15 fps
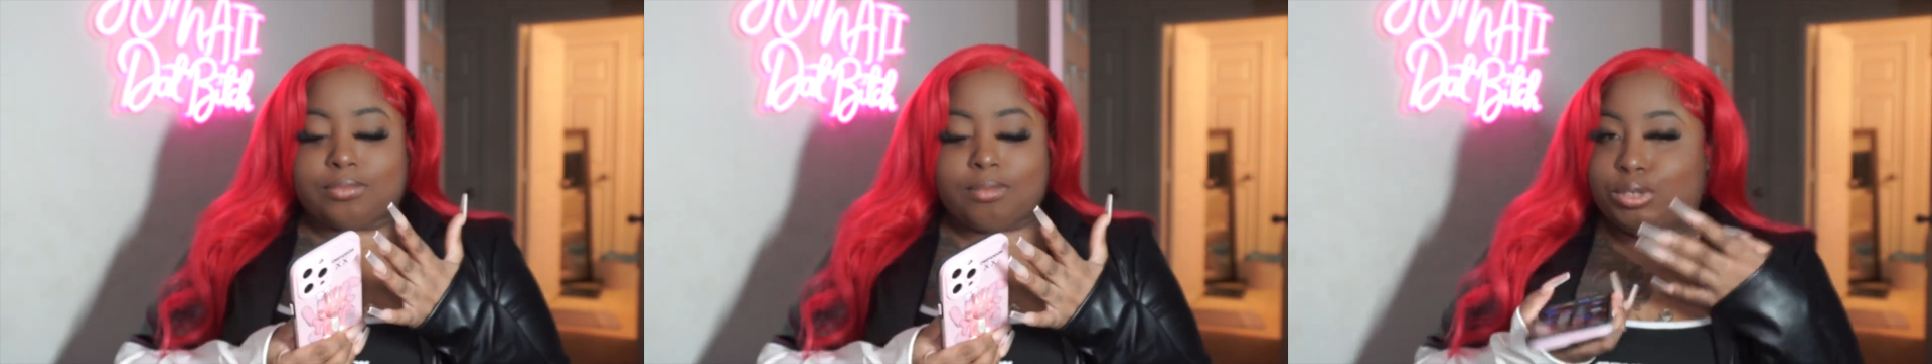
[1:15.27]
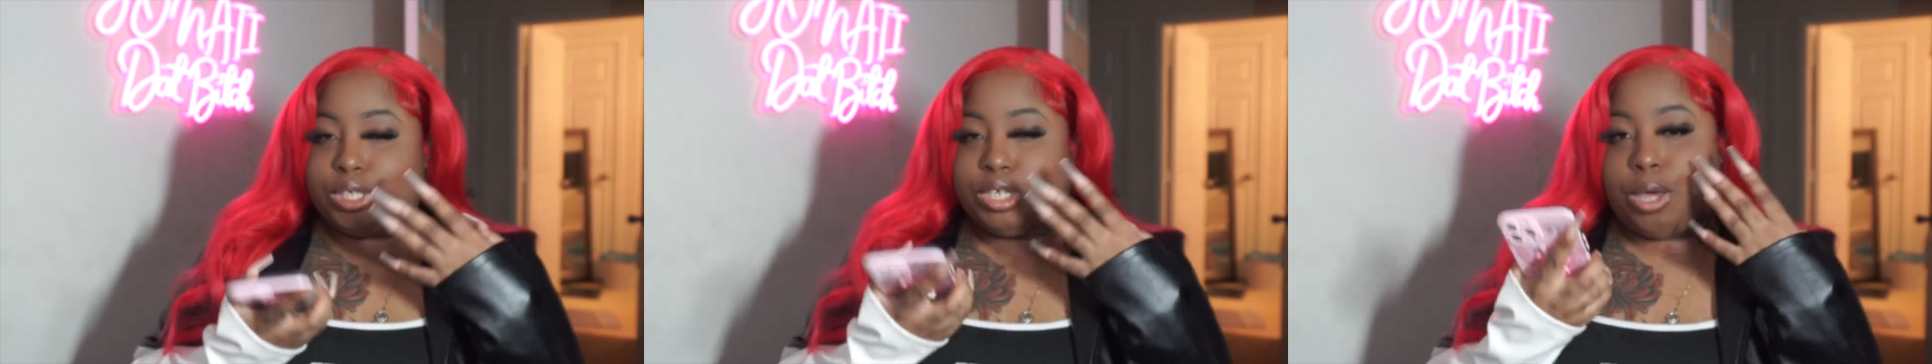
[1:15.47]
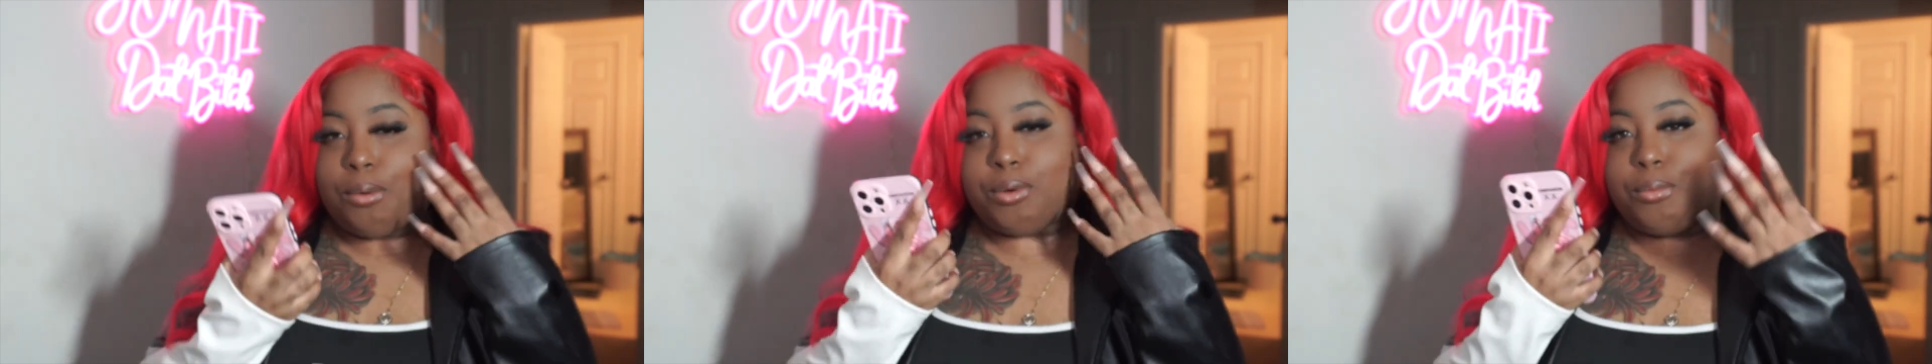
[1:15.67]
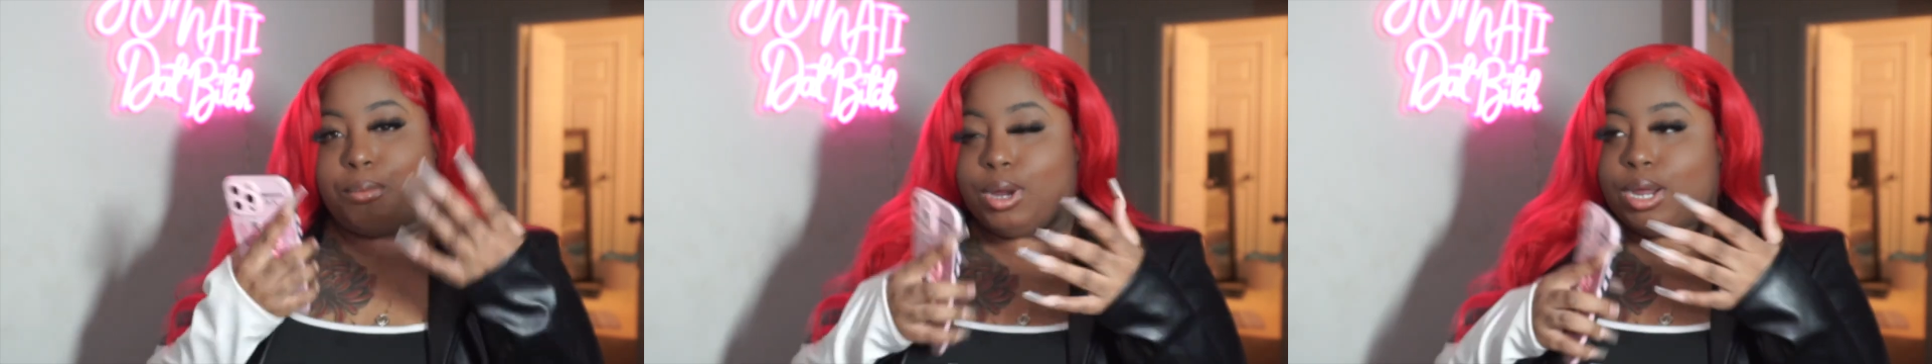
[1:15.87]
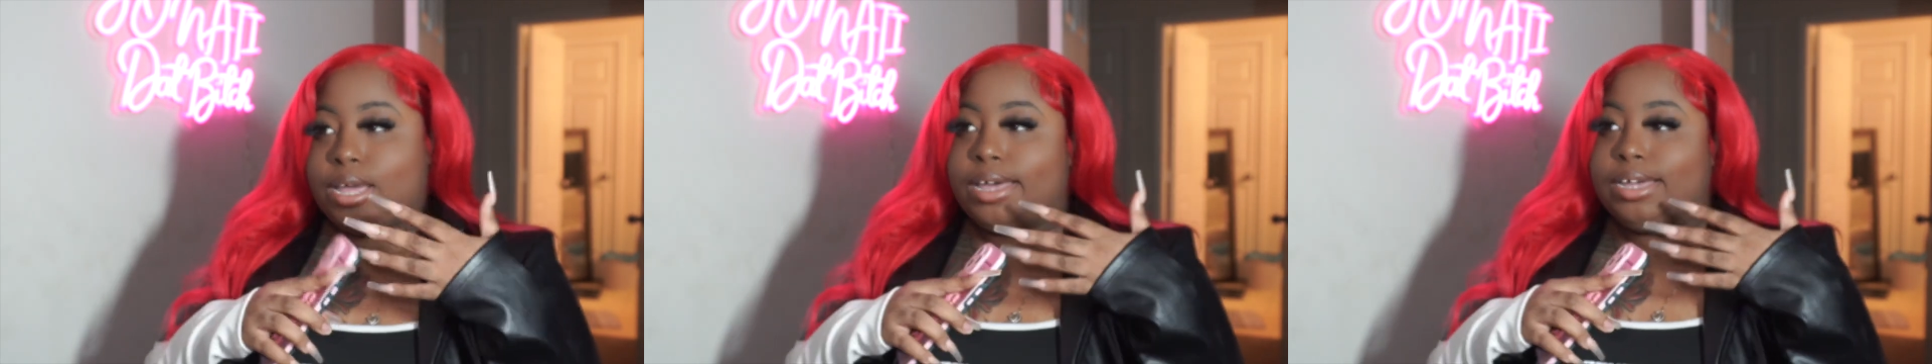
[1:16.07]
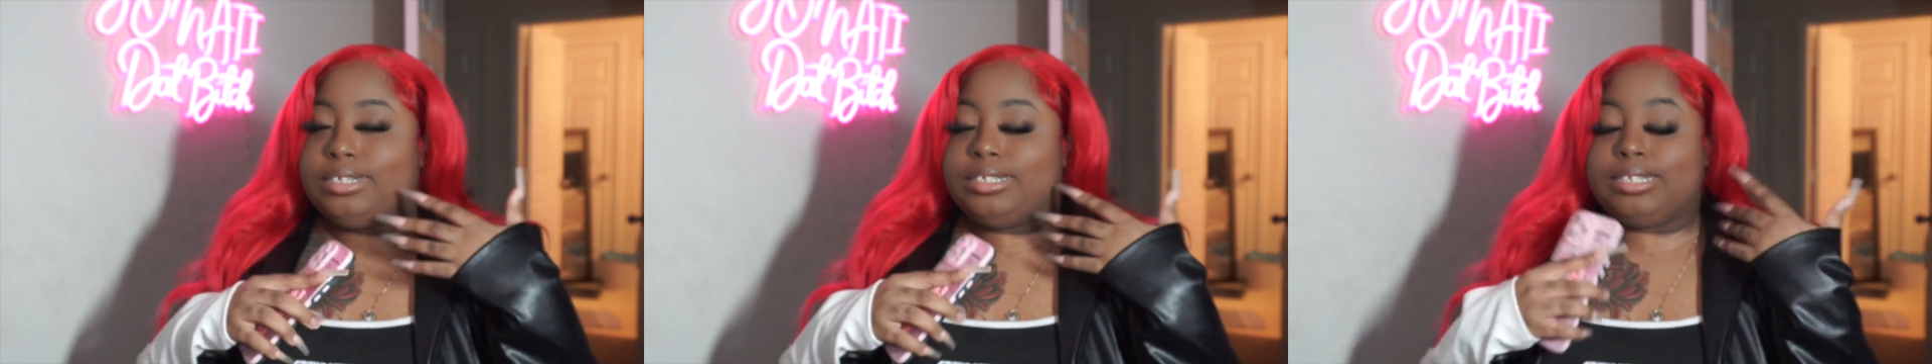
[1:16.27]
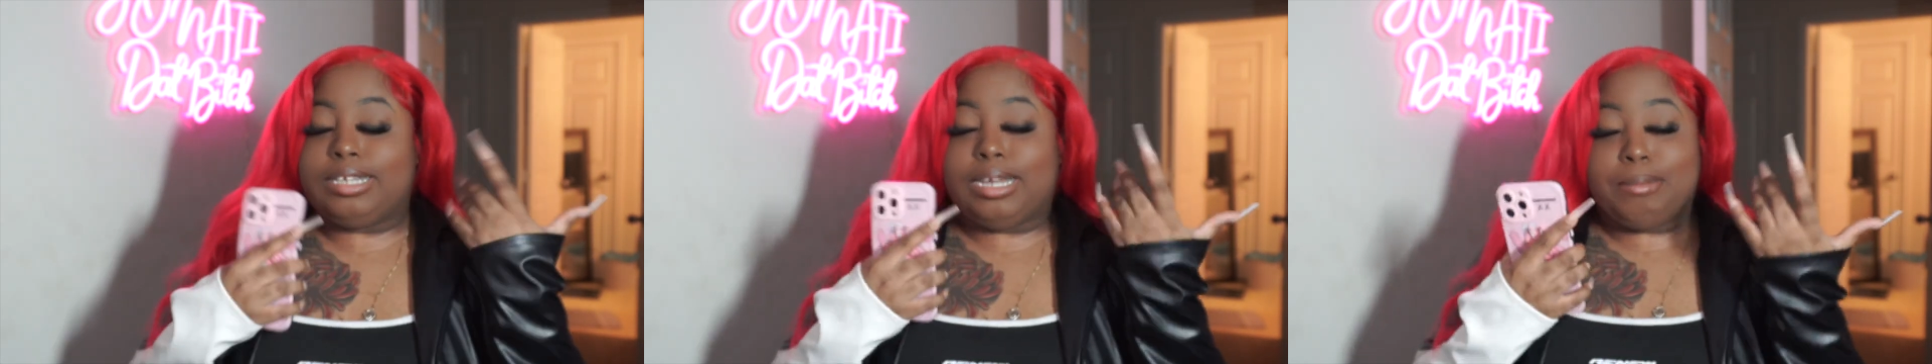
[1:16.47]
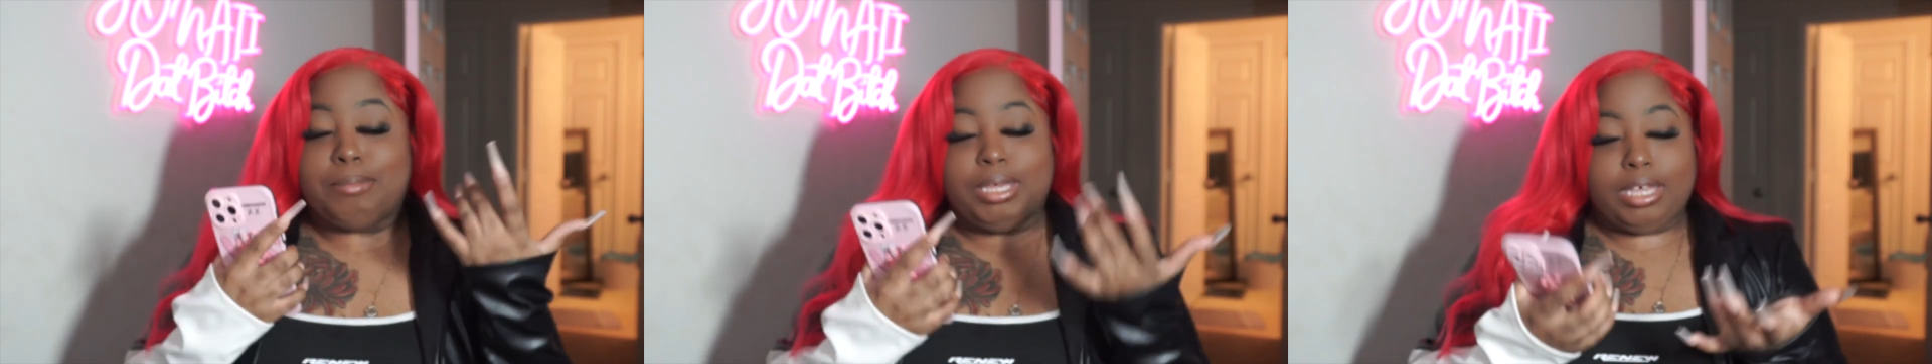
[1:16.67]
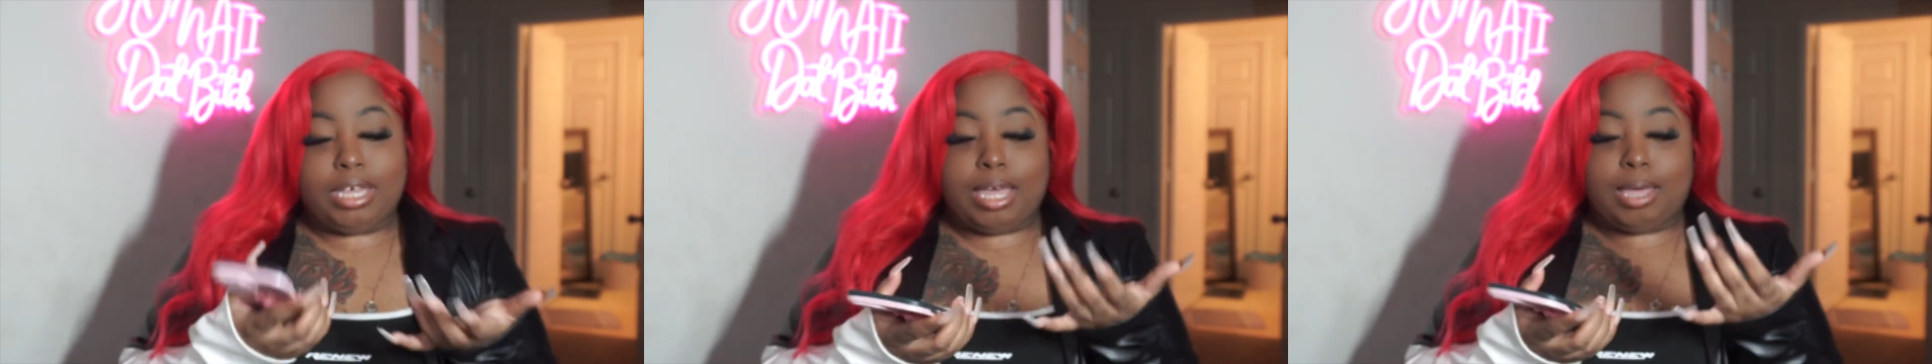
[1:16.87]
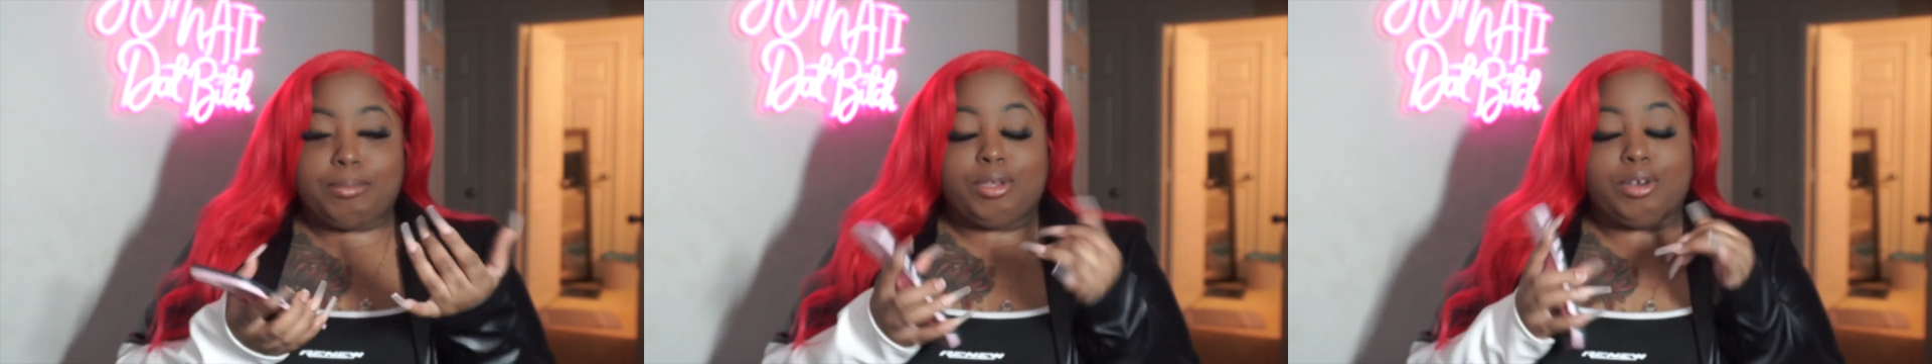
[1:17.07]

You y'all wanna work, just let me up.